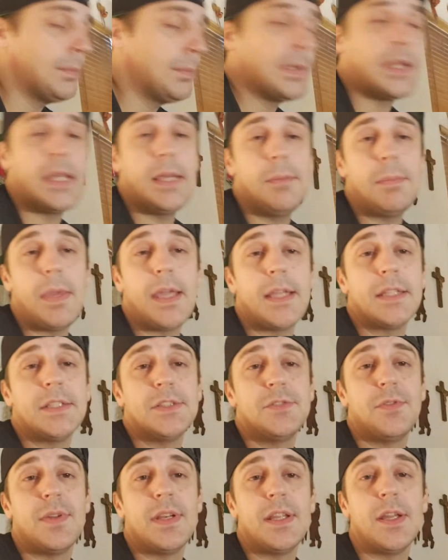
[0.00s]
going to keep making these
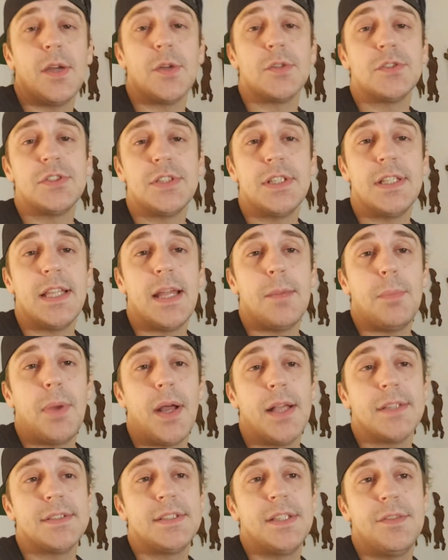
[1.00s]
videos, sending that
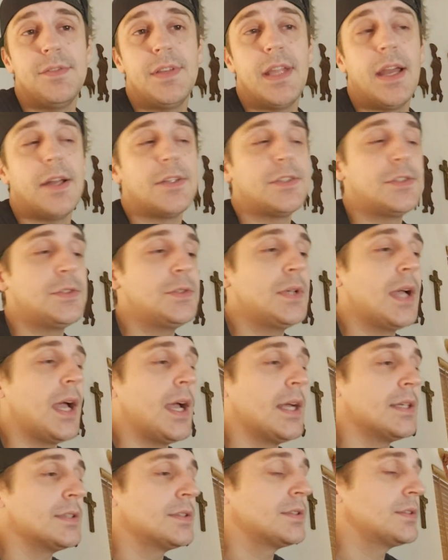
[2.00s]
positivity out to you
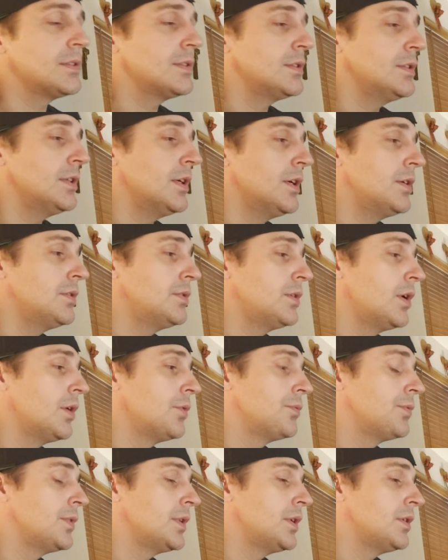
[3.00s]
guys.
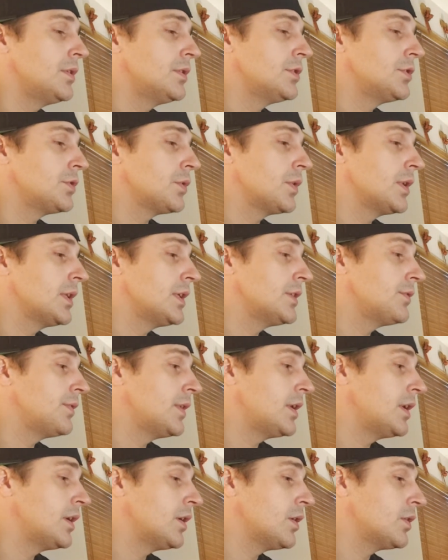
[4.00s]
Hopefully you enjoy these
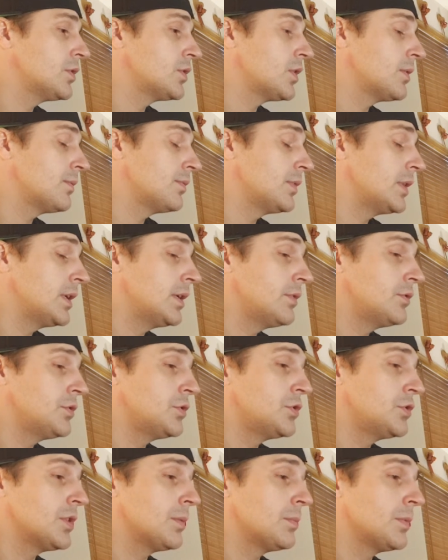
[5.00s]
videos. Hopefully it gives you
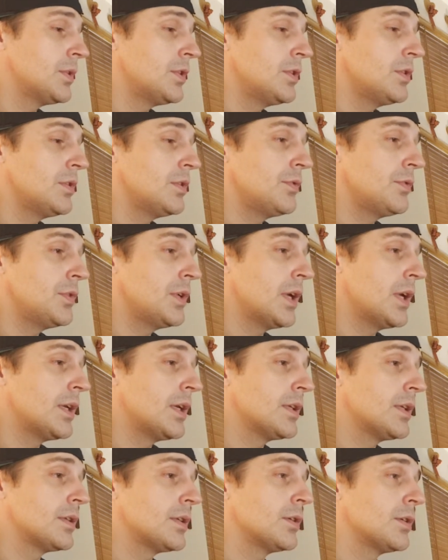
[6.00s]
something to do if you got
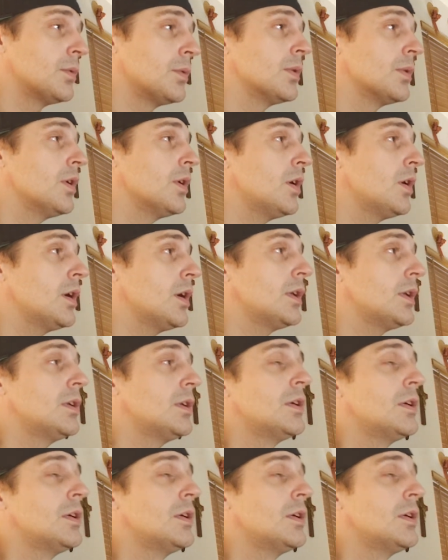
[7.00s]
nothing going on.